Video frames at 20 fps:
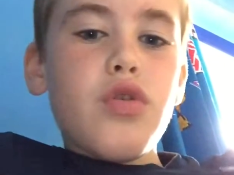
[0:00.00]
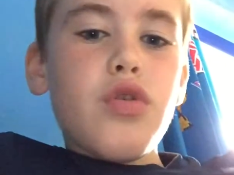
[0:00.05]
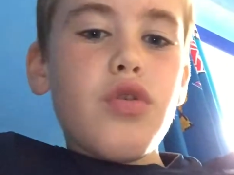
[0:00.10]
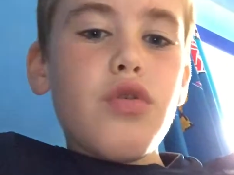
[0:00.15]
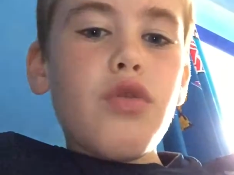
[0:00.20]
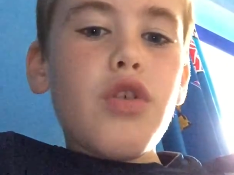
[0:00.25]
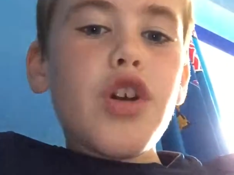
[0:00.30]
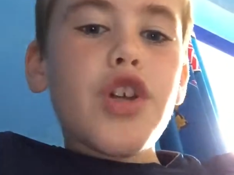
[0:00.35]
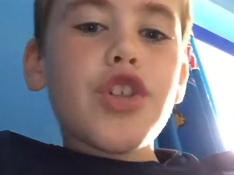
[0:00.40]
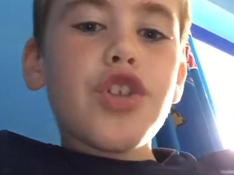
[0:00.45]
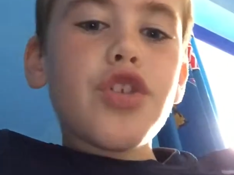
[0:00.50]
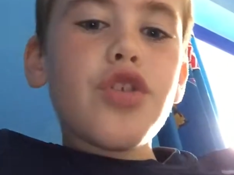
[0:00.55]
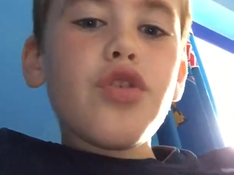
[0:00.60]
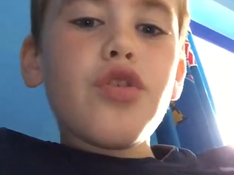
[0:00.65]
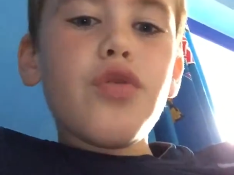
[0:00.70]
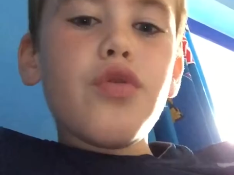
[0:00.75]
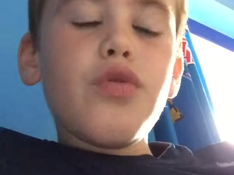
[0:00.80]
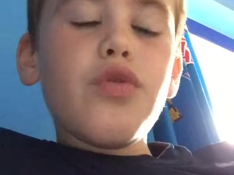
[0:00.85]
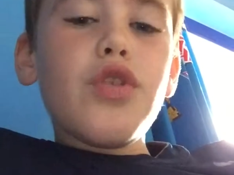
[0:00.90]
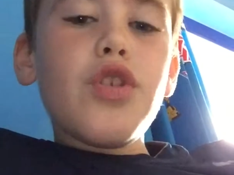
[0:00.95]
Right, so
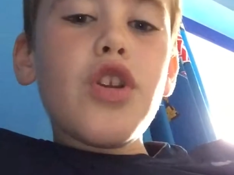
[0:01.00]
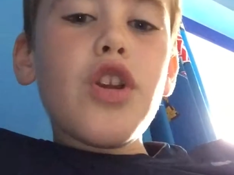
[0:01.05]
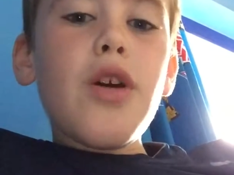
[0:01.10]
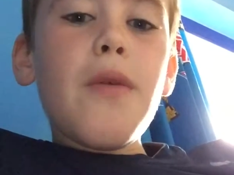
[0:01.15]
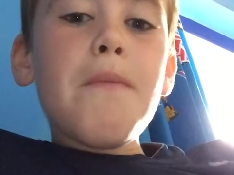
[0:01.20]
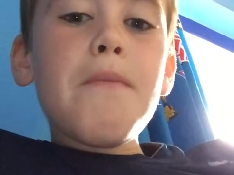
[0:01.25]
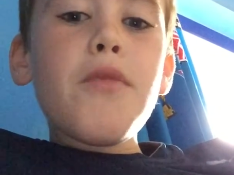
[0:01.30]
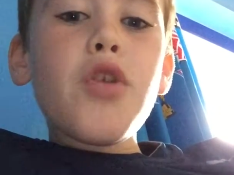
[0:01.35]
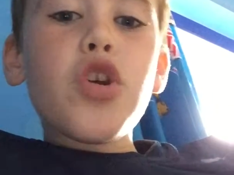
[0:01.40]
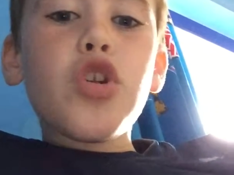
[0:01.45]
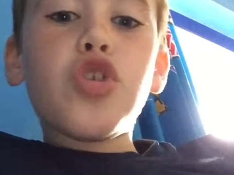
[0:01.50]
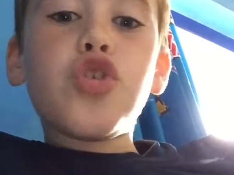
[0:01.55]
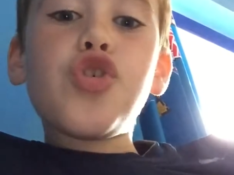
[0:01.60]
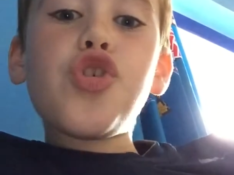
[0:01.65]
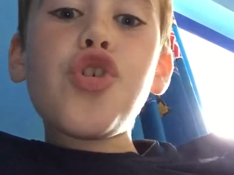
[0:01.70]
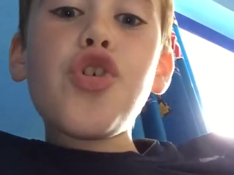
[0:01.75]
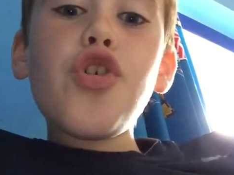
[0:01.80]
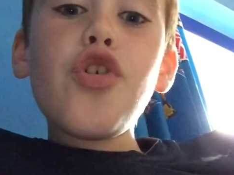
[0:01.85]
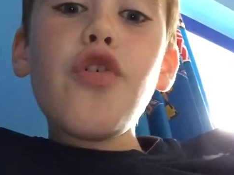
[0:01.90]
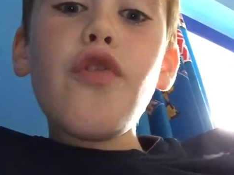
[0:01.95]
number
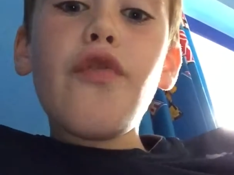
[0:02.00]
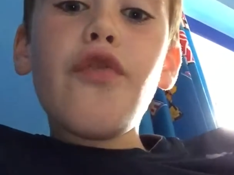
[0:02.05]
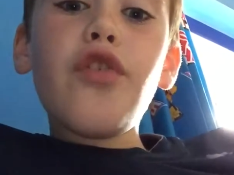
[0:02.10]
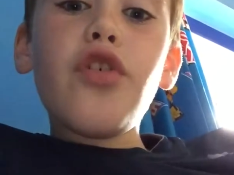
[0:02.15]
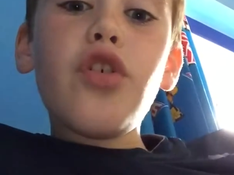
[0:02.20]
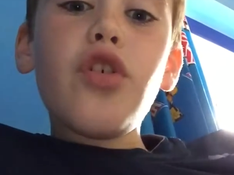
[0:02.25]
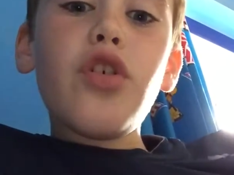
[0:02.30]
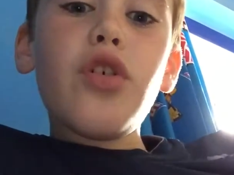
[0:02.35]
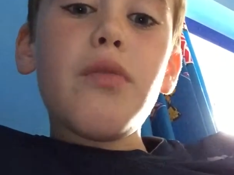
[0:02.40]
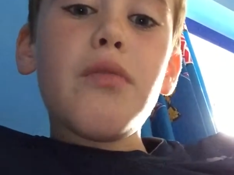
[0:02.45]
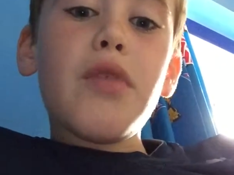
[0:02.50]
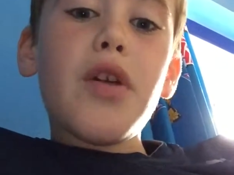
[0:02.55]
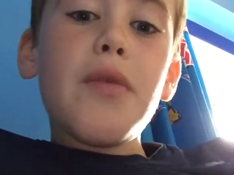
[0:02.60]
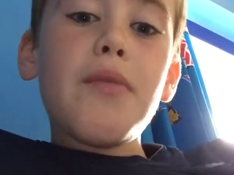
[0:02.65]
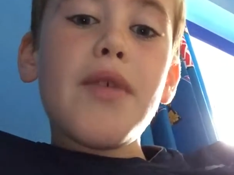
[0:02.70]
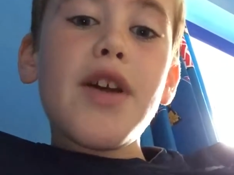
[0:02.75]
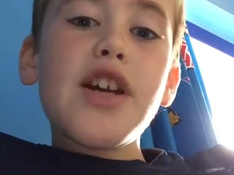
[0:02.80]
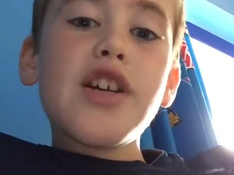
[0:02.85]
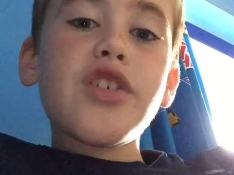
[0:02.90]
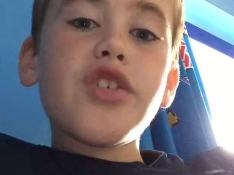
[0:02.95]
two for my
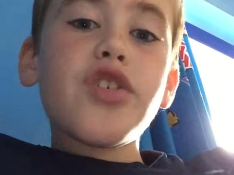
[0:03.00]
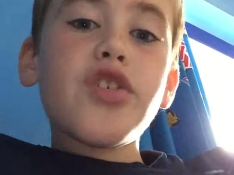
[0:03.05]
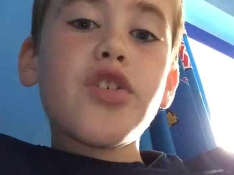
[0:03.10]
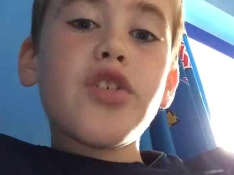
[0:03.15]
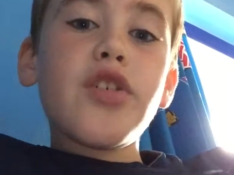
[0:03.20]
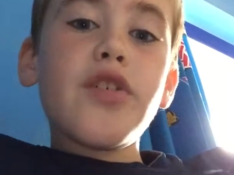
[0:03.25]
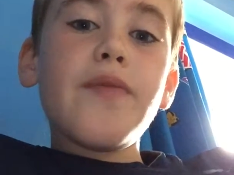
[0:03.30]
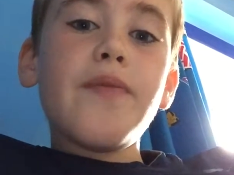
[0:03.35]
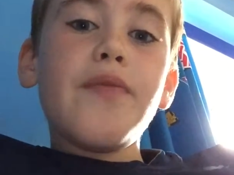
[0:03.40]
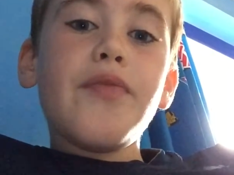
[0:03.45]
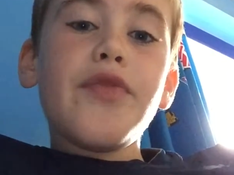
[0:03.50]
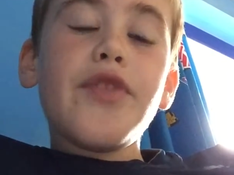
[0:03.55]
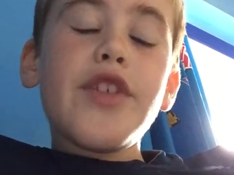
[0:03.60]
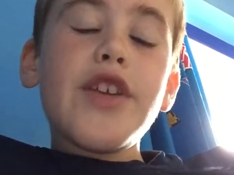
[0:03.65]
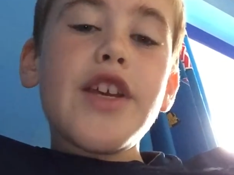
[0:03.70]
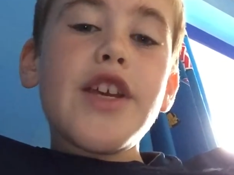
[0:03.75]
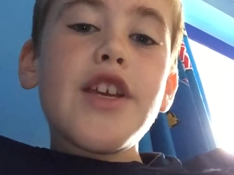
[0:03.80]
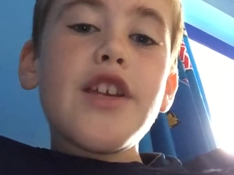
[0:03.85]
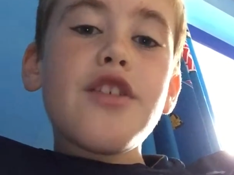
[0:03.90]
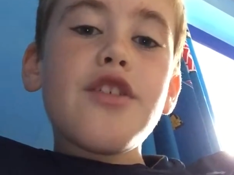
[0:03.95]
best
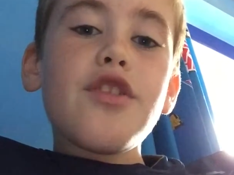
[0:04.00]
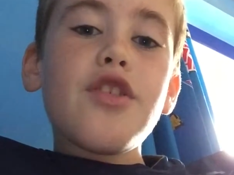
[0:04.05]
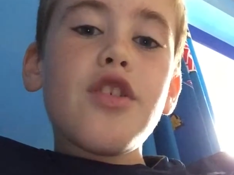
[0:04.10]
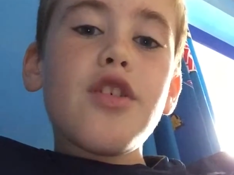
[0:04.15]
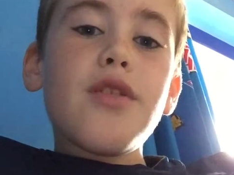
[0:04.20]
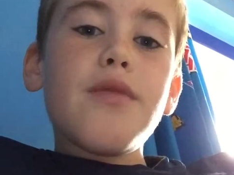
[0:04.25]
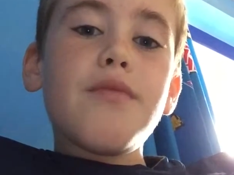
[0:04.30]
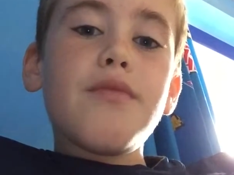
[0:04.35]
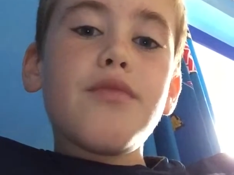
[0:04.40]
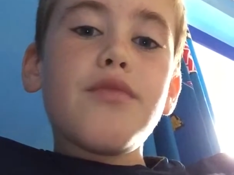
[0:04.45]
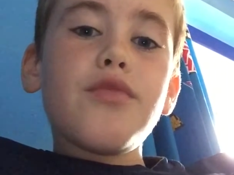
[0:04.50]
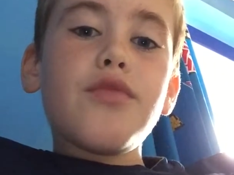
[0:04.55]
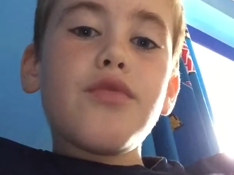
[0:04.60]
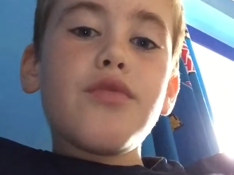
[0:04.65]
is, for